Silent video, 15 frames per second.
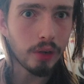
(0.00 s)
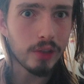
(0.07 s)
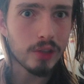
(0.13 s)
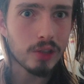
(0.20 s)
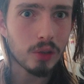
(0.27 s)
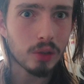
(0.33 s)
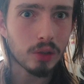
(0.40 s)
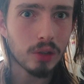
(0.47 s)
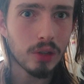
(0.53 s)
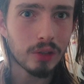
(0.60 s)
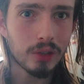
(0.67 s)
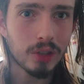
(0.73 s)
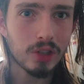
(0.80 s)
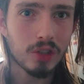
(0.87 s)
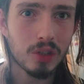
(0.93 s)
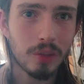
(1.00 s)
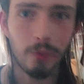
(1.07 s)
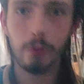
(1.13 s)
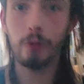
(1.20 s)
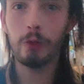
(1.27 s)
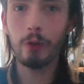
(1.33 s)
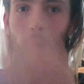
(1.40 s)
of a sudden you've got something
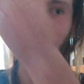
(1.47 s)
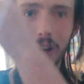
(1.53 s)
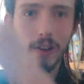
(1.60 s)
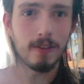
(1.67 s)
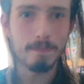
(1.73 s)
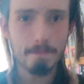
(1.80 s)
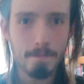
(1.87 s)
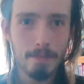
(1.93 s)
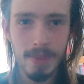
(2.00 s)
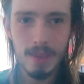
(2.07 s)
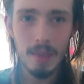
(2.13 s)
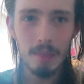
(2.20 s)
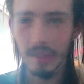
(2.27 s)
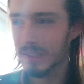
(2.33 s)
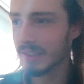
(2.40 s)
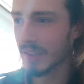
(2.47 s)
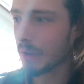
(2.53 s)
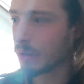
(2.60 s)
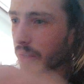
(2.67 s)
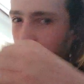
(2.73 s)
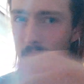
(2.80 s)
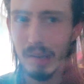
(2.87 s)
fun because now
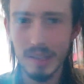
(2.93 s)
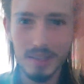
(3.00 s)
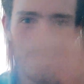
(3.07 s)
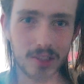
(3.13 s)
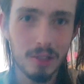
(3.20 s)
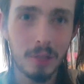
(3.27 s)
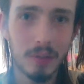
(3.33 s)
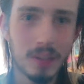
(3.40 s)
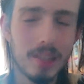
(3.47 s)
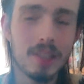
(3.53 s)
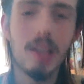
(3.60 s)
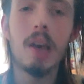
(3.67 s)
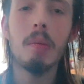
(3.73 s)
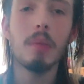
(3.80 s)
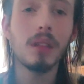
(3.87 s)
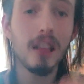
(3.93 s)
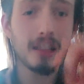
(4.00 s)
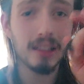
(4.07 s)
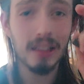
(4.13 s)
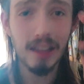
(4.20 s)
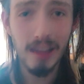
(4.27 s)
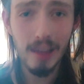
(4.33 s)
you've mixed the two keys. But
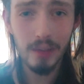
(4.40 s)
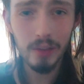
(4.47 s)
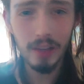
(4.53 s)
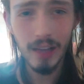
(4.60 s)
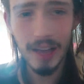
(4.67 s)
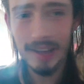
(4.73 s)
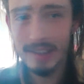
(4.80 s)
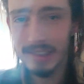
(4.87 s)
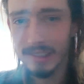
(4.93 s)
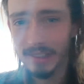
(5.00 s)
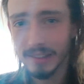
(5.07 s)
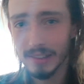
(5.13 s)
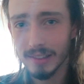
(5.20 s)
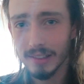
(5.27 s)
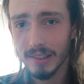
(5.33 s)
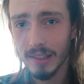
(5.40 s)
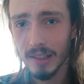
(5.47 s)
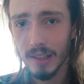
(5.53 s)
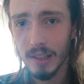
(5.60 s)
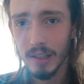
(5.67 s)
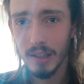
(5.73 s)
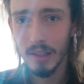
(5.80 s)
like every accident,
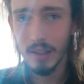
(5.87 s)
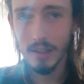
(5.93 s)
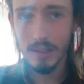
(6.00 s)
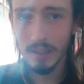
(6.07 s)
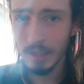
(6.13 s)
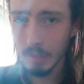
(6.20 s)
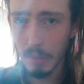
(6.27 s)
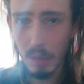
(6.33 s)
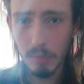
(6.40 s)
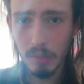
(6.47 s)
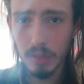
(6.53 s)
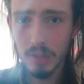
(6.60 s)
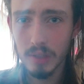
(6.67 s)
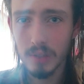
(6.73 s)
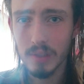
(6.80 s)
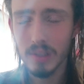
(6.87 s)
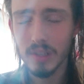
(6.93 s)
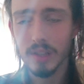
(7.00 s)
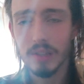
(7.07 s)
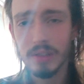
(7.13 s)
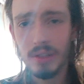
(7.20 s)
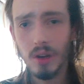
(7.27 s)
it's like Bob Ross used to
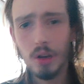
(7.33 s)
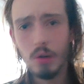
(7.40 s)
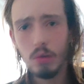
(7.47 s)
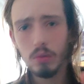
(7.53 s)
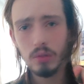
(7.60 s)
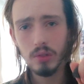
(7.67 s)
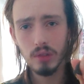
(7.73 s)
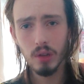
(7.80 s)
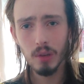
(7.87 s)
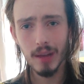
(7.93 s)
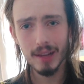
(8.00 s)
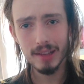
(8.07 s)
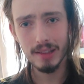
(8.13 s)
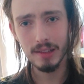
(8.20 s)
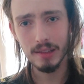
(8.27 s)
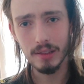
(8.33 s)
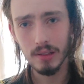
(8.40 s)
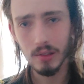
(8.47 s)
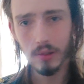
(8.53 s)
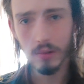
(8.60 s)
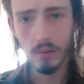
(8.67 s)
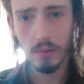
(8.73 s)
say, there's no
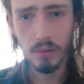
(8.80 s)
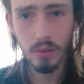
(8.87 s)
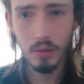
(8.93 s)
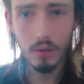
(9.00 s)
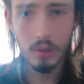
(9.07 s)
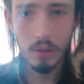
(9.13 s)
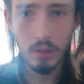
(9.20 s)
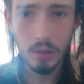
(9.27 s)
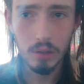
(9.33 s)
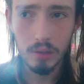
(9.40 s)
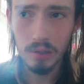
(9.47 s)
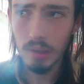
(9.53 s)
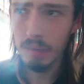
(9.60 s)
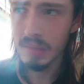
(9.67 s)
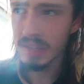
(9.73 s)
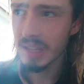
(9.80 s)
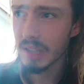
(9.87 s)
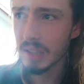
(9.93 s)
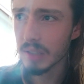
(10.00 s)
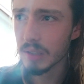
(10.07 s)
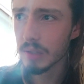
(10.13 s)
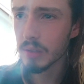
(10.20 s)
accidents. There's no
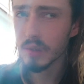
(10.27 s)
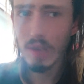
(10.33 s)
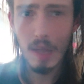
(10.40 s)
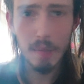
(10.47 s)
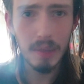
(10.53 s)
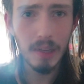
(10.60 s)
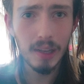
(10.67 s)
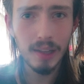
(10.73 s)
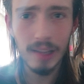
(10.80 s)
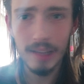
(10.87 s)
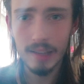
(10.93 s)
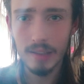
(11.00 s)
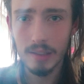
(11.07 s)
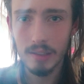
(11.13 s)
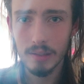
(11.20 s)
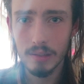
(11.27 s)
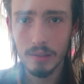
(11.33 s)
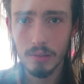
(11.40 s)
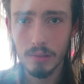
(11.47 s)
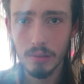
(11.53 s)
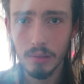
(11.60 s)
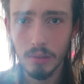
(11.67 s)
mistakes, just happy little accidents.